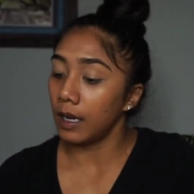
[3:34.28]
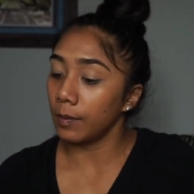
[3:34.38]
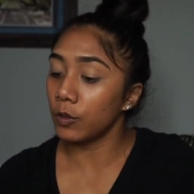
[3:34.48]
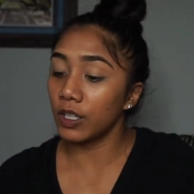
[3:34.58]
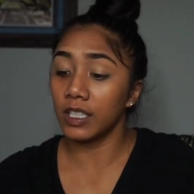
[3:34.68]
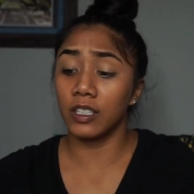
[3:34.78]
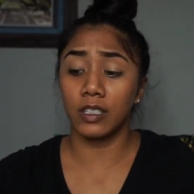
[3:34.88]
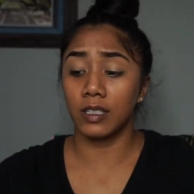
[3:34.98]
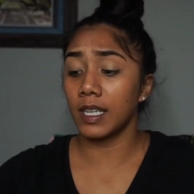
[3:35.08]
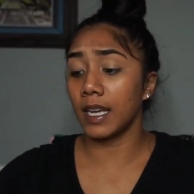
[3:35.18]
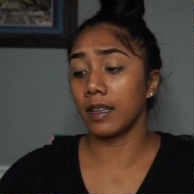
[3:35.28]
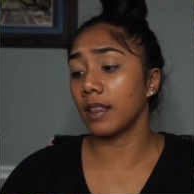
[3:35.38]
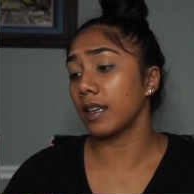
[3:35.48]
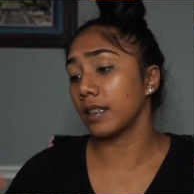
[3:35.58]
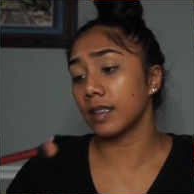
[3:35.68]
I'm going to just take
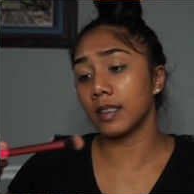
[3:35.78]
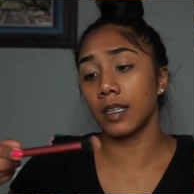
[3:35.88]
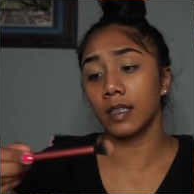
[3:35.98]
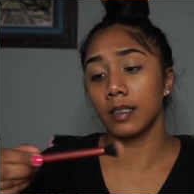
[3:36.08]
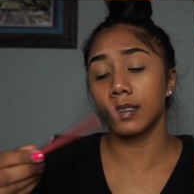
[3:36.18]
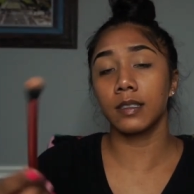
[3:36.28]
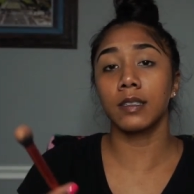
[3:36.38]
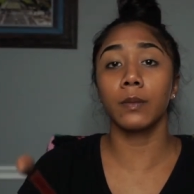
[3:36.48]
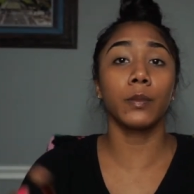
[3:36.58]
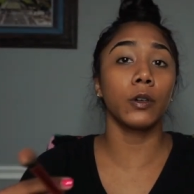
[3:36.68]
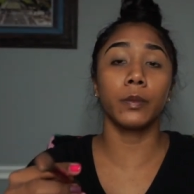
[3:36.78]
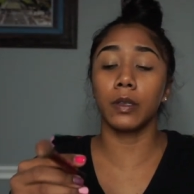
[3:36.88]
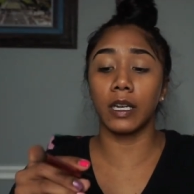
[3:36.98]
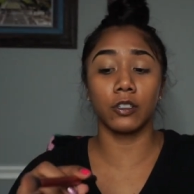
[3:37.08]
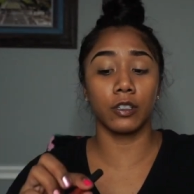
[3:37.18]
this Simple
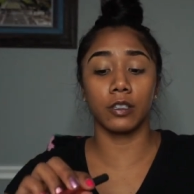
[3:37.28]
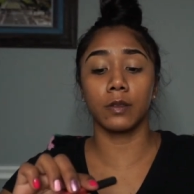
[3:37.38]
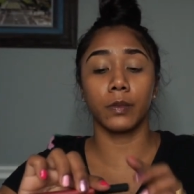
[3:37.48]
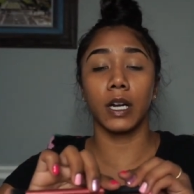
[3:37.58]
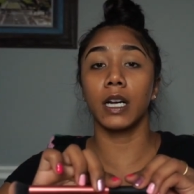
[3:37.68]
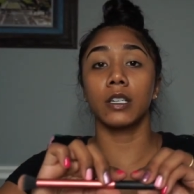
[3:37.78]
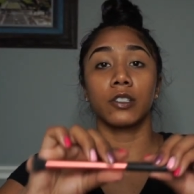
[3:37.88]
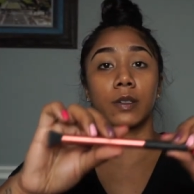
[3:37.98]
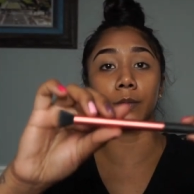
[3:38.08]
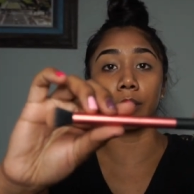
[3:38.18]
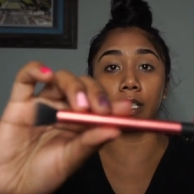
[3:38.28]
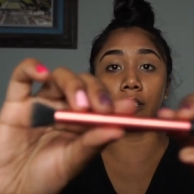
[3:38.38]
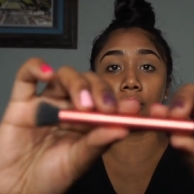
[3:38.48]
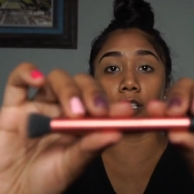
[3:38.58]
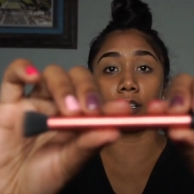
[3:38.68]
Pleasures brush. I'm
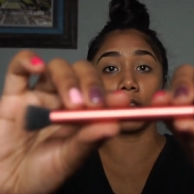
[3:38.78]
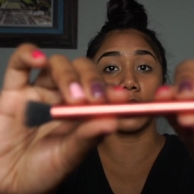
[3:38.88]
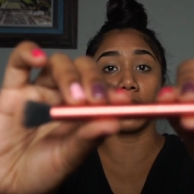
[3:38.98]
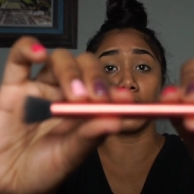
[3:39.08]
pretty sure that I